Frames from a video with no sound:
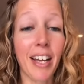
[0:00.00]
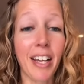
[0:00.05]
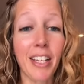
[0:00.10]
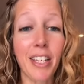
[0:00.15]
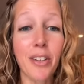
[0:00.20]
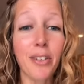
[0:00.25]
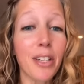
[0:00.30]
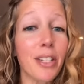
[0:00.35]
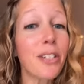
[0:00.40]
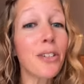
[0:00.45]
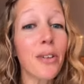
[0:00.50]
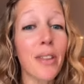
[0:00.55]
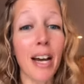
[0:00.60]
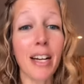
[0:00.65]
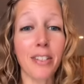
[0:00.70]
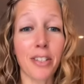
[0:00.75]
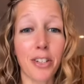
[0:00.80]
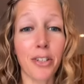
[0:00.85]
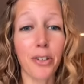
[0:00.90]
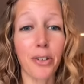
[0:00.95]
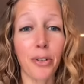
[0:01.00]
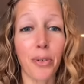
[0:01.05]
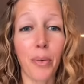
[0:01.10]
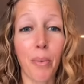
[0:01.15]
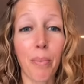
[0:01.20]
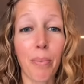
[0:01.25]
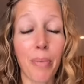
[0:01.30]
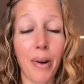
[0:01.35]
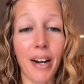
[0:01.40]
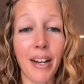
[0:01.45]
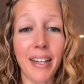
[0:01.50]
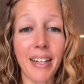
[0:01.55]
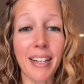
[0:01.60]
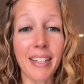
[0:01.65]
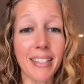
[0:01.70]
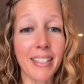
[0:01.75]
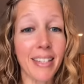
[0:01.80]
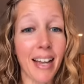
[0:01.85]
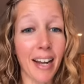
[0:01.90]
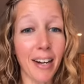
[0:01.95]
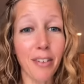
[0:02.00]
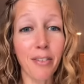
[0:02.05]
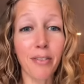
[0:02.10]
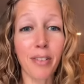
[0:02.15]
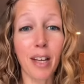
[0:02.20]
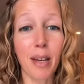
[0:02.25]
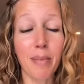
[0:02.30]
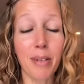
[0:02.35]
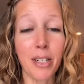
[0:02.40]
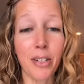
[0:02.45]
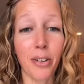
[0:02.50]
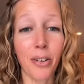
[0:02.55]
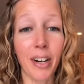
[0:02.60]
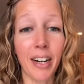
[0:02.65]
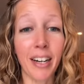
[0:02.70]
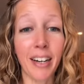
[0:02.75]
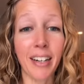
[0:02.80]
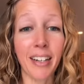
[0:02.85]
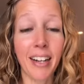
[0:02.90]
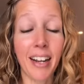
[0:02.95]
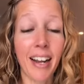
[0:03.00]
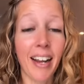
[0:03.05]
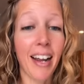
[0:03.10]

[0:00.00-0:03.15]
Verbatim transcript: you can do that too. But it's not inflammatory.